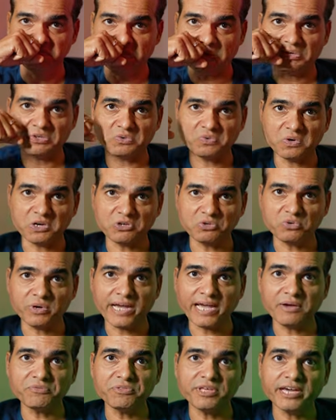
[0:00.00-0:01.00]
Do you want to
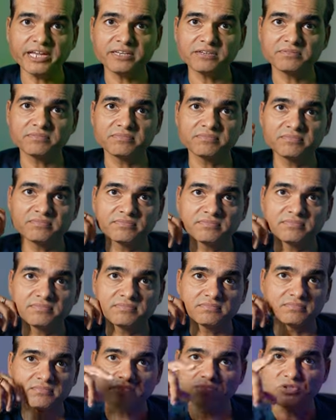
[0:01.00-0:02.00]
have that?
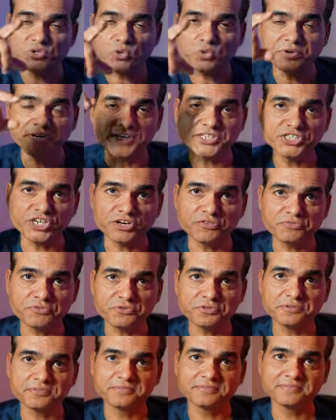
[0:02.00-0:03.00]
Don't eat junk
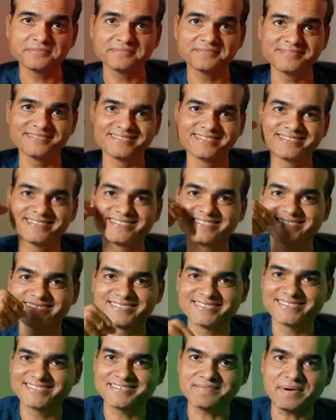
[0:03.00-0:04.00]
food.
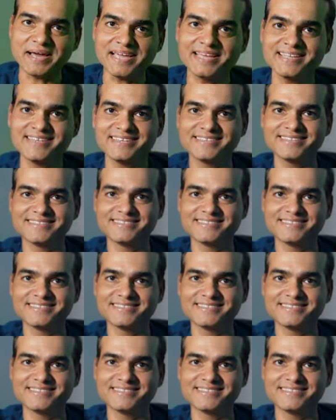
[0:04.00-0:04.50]
Bye.